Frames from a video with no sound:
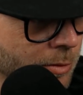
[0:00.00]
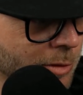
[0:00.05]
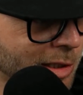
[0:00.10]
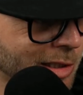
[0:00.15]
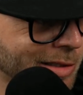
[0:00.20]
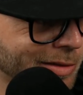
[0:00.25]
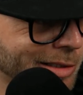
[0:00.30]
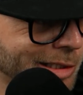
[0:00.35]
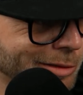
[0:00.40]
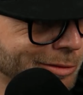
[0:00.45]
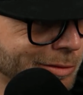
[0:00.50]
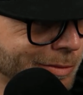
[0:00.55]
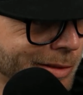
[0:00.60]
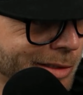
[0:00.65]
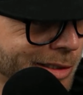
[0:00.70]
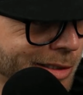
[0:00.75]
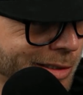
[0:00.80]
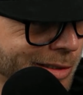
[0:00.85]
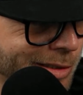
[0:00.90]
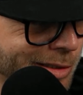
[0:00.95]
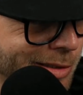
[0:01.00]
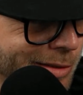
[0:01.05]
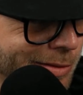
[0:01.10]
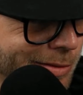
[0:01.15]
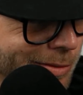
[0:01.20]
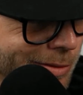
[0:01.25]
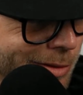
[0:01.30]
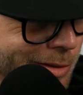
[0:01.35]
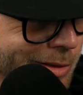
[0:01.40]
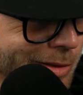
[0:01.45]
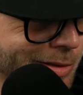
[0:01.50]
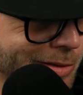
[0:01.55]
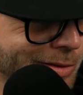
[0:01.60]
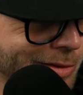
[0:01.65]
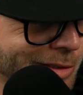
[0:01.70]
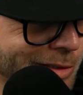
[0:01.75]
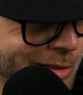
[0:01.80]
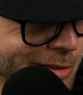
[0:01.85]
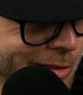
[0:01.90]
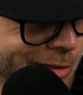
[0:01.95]
and that's what we didn't do. Look,
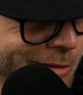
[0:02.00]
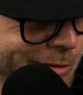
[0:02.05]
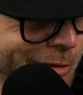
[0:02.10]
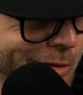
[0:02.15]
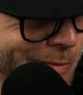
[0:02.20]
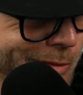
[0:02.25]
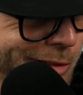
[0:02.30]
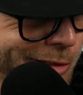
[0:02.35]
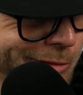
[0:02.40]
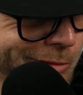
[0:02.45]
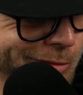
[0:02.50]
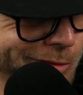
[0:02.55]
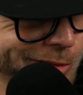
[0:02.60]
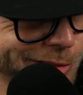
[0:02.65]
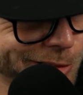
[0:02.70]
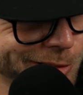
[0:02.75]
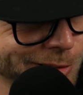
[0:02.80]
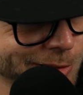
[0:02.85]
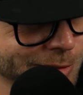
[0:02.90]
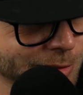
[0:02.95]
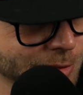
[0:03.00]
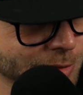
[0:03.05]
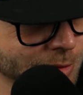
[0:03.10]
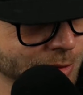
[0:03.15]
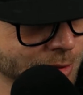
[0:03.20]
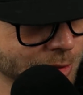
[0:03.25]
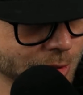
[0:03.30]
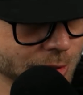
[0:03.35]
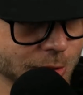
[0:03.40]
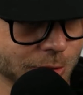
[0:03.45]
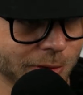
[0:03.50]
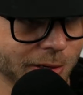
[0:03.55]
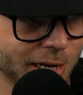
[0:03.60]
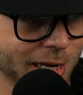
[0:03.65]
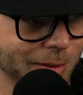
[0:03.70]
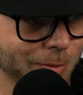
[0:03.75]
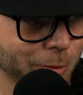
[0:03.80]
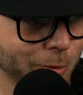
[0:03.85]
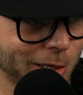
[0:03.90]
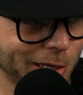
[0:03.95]
send owner's manual. See, it
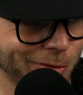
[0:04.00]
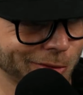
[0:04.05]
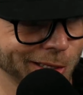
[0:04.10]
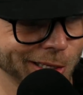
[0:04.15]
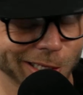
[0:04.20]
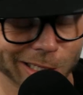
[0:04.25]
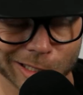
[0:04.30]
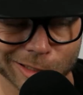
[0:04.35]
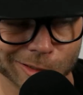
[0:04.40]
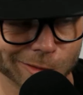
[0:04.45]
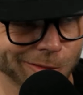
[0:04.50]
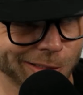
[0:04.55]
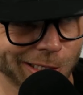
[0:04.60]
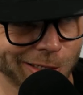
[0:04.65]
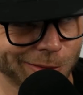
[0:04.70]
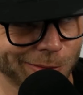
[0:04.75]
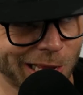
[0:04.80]
tried. Boy, I think it can do it without.